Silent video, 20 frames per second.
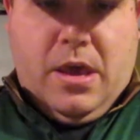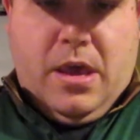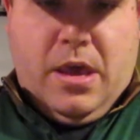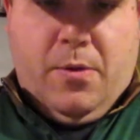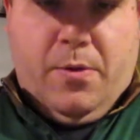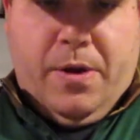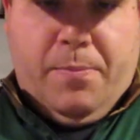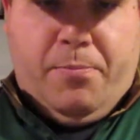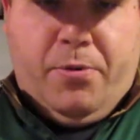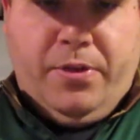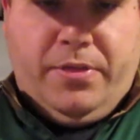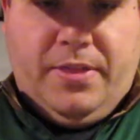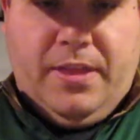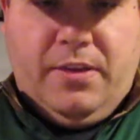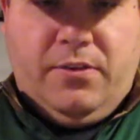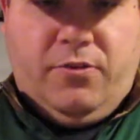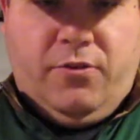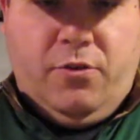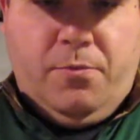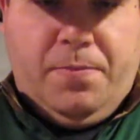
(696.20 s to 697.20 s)
And when I put
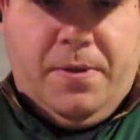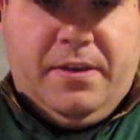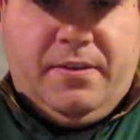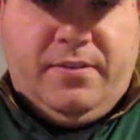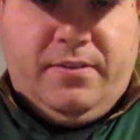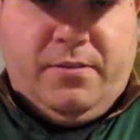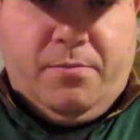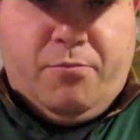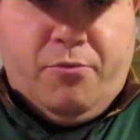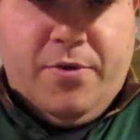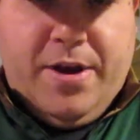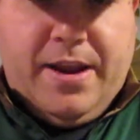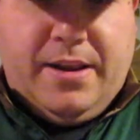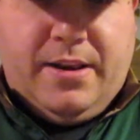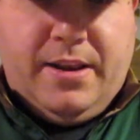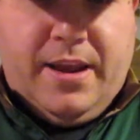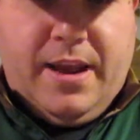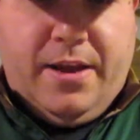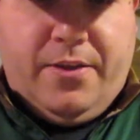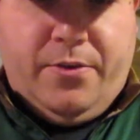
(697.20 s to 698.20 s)
these two pieces of
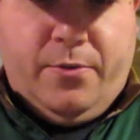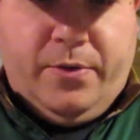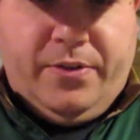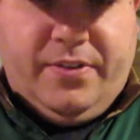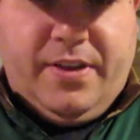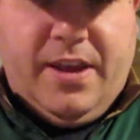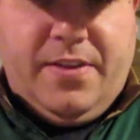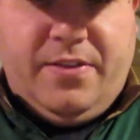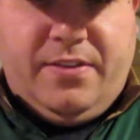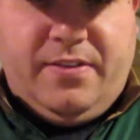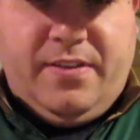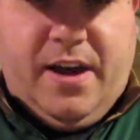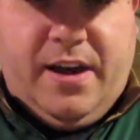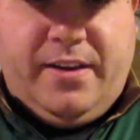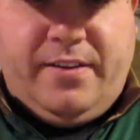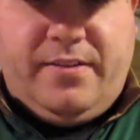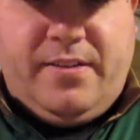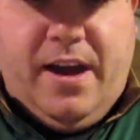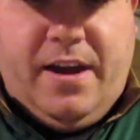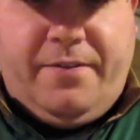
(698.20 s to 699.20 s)
braid together, once again, it's
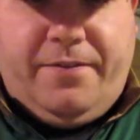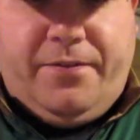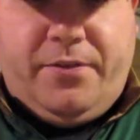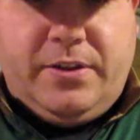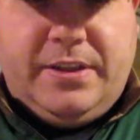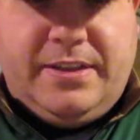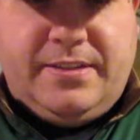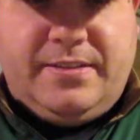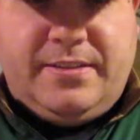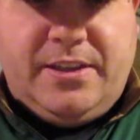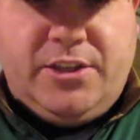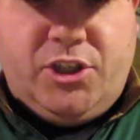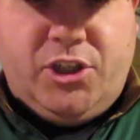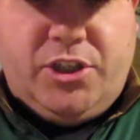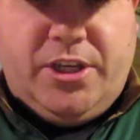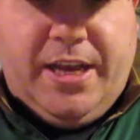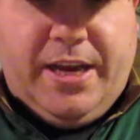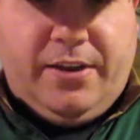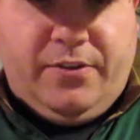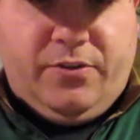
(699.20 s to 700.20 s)
not fully
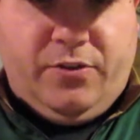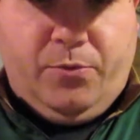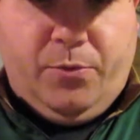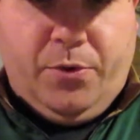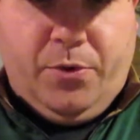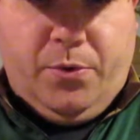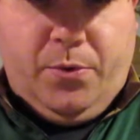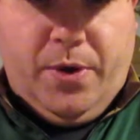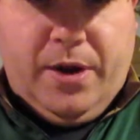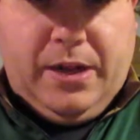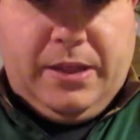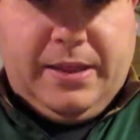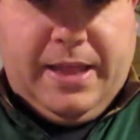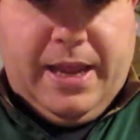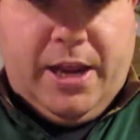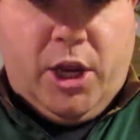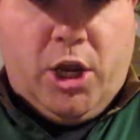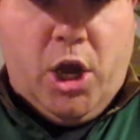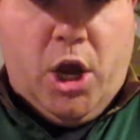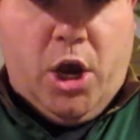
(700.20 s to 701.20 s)
cinched yet, so we don't want to
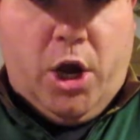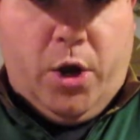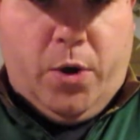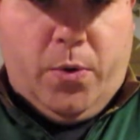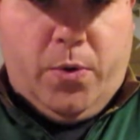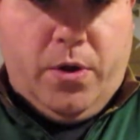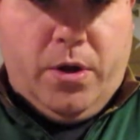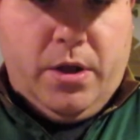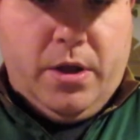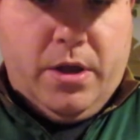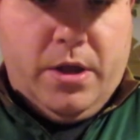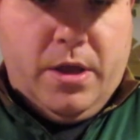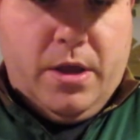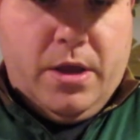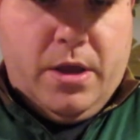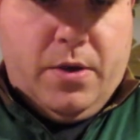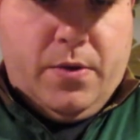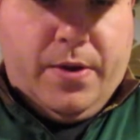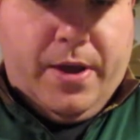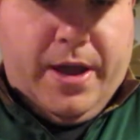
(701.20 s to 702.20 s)
let go.
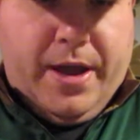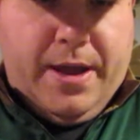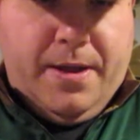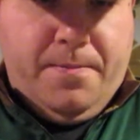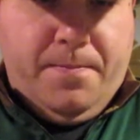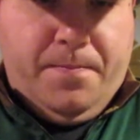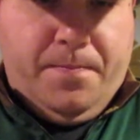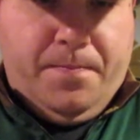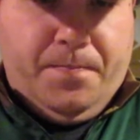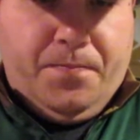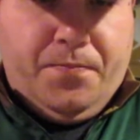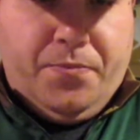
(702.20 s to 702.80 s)
Okay?